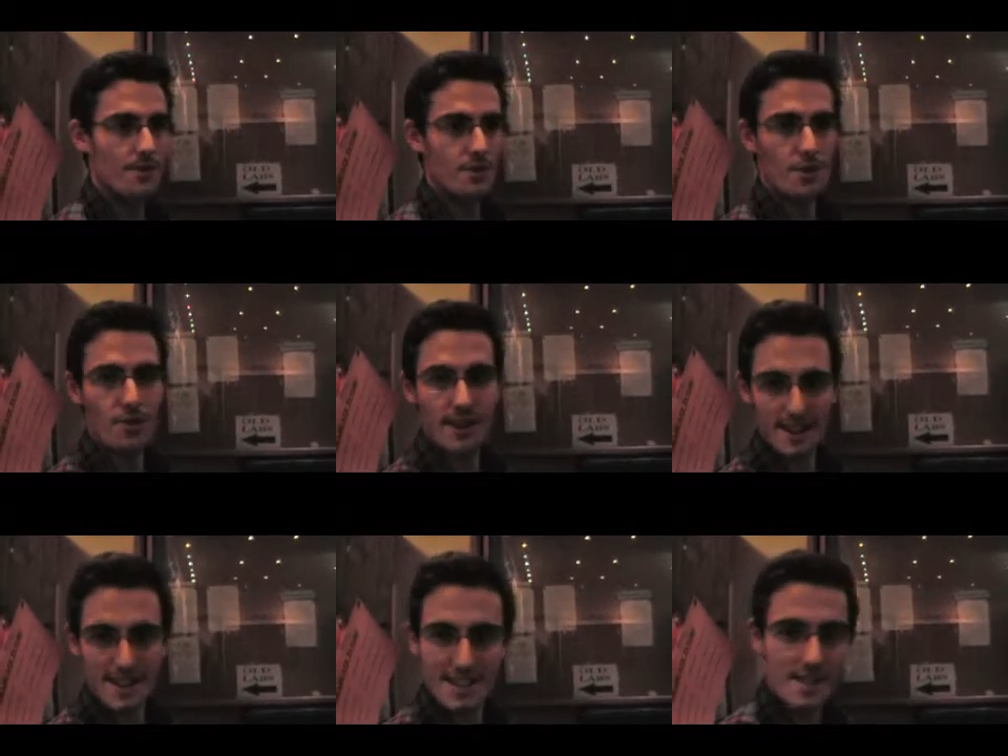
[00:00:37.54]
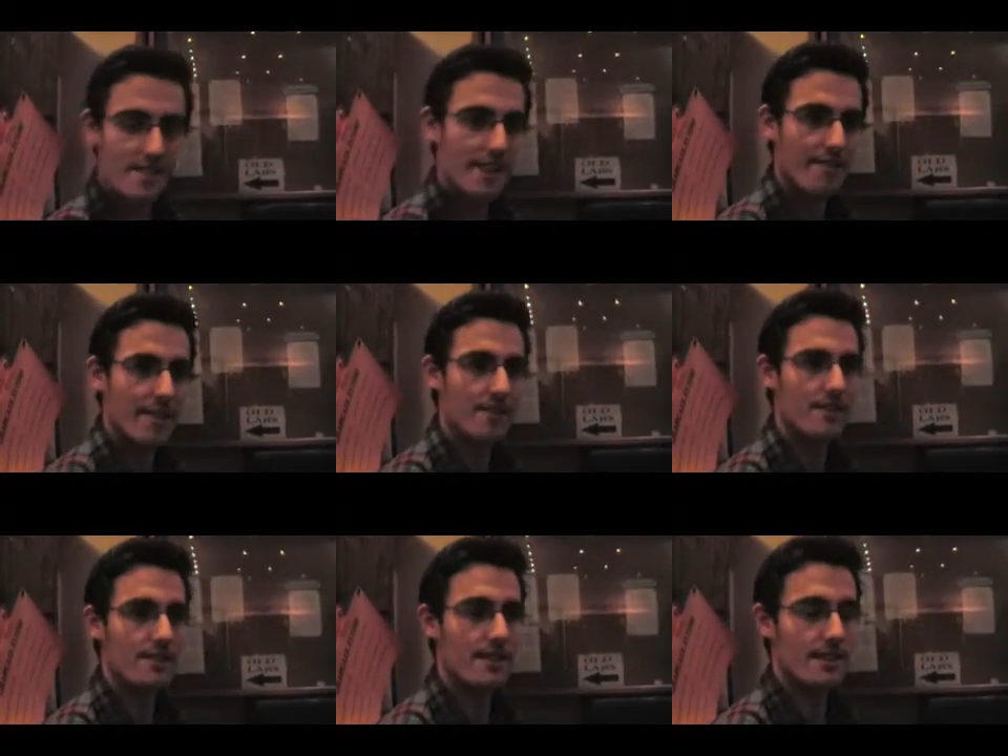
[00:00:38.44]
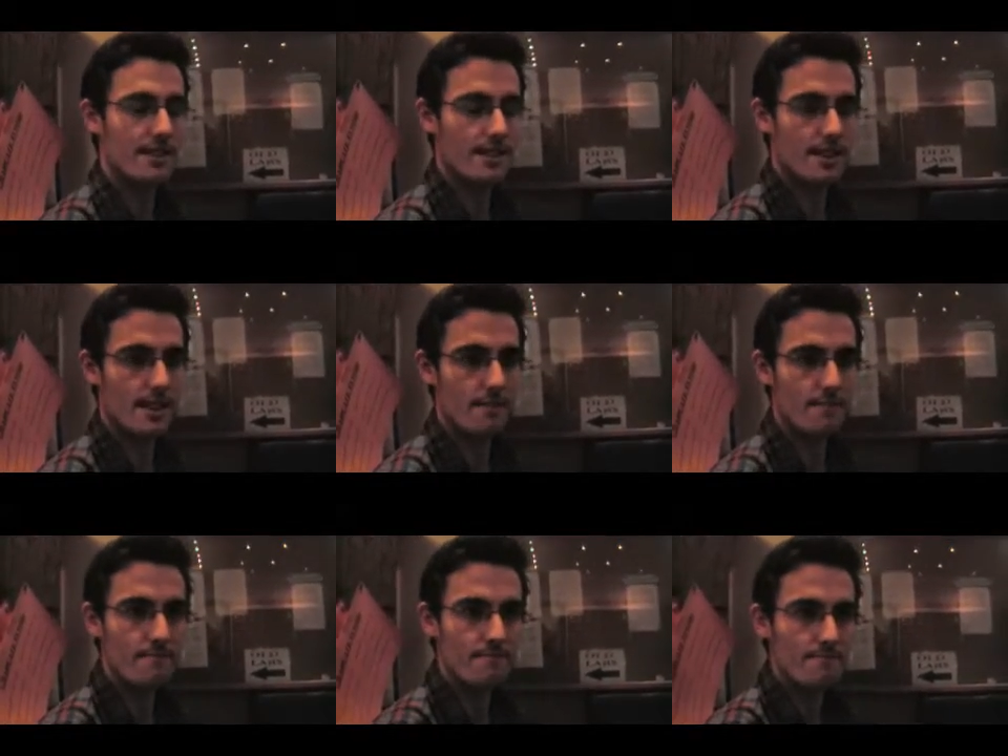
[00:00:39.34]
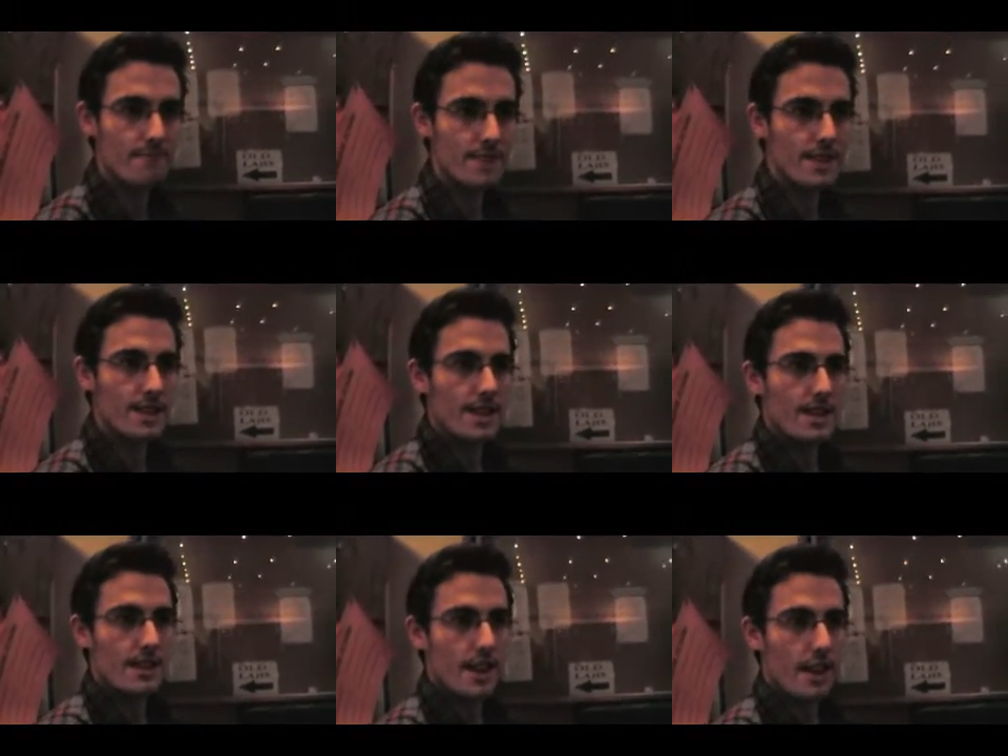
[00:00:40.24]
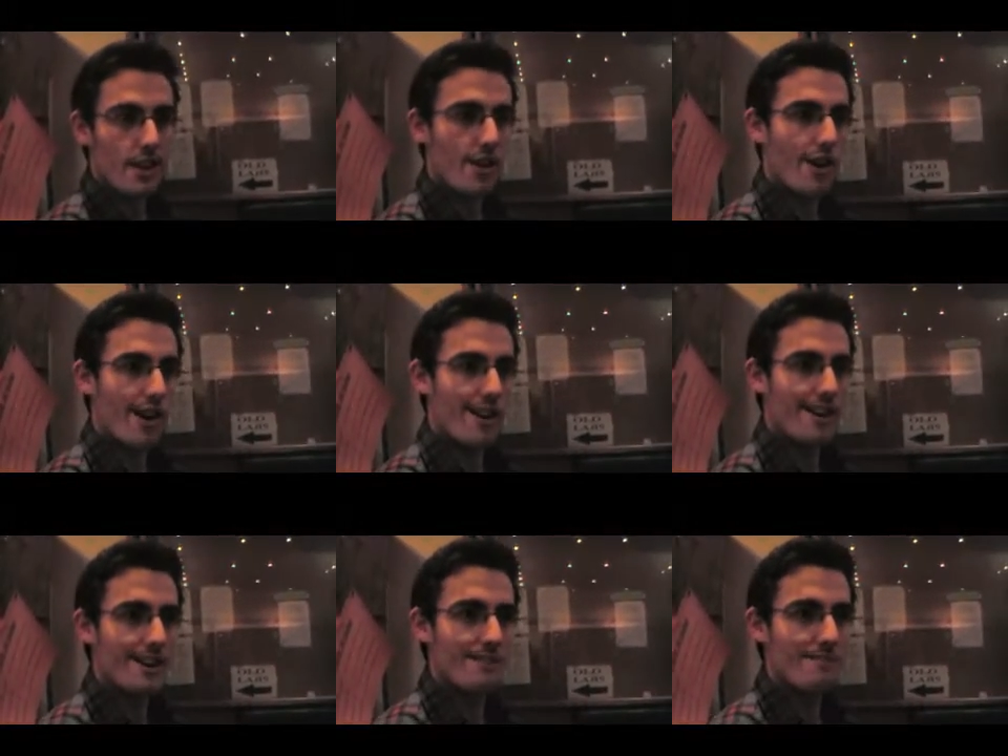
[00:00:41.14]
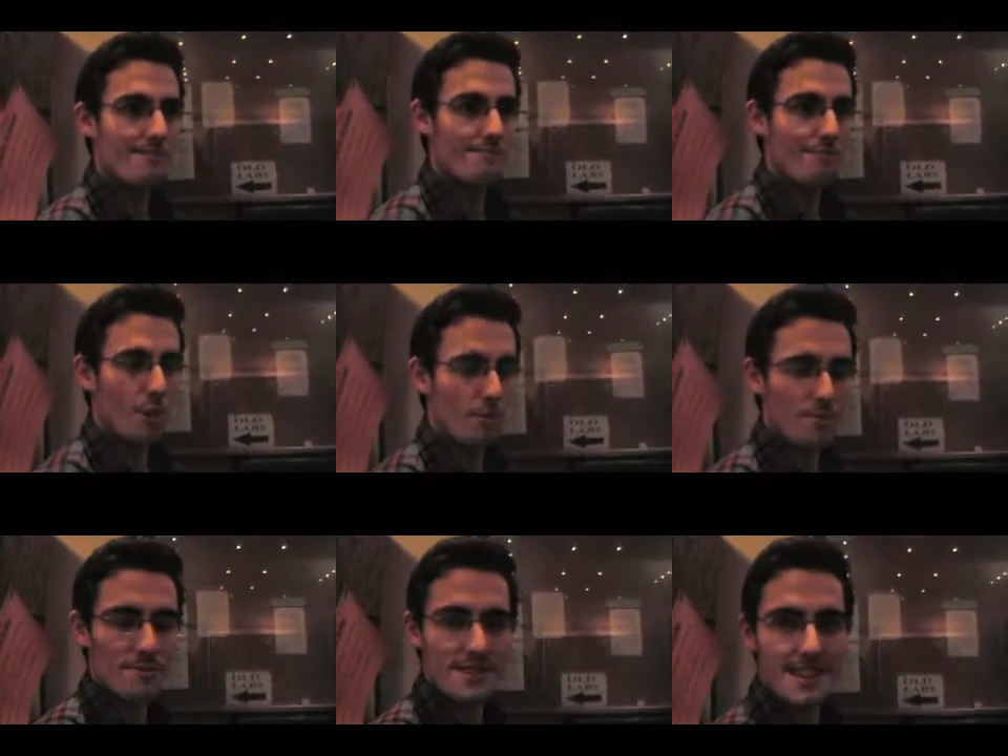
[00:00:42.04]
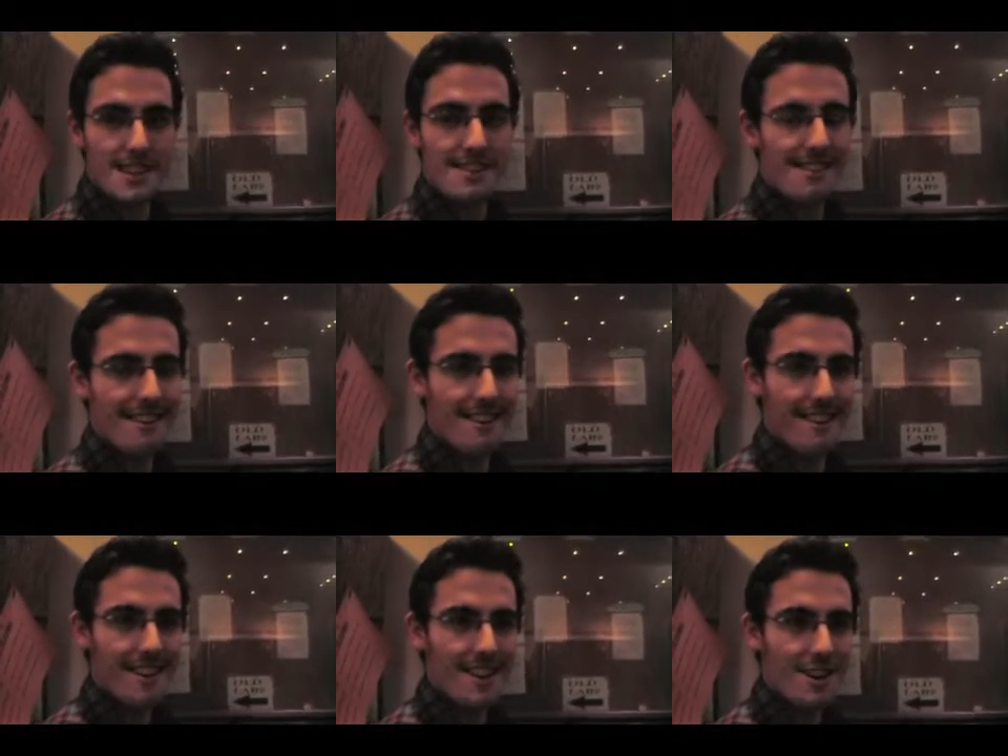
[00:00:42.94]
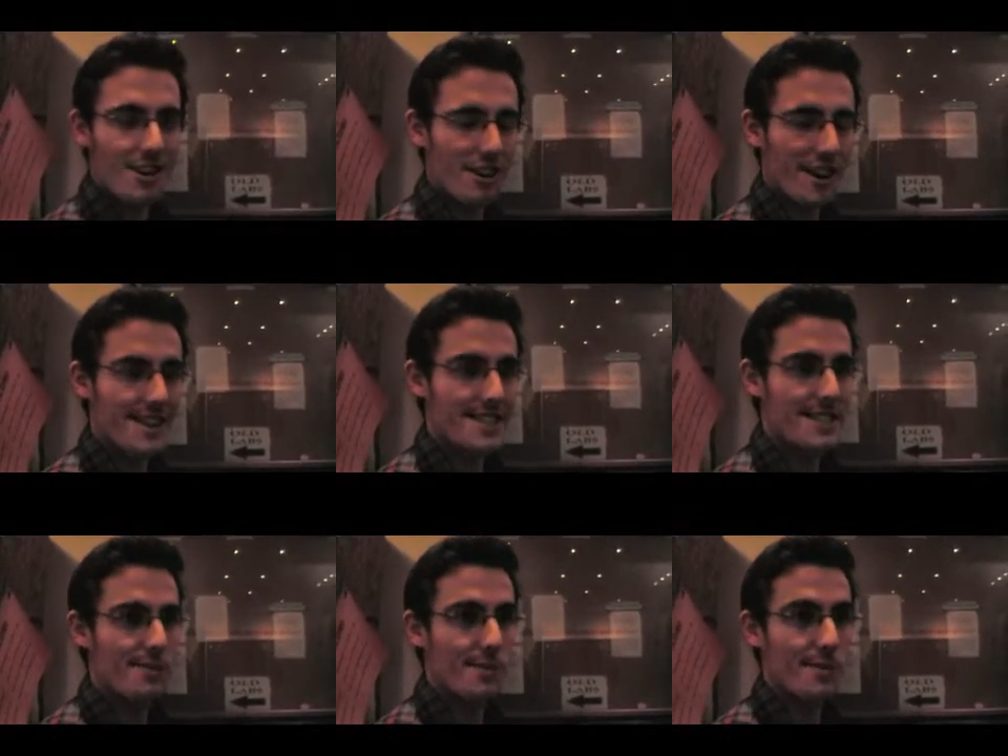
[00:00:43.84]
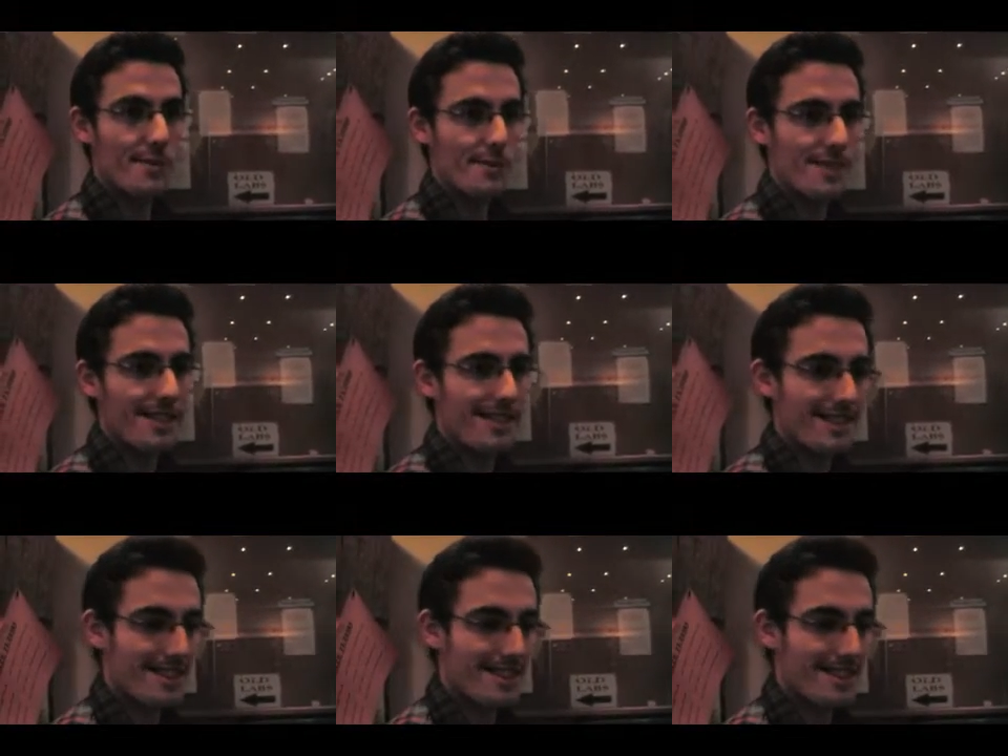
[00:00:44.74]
There's not the recognition of that relevance, and yeah, there are problems in congregations at the moment with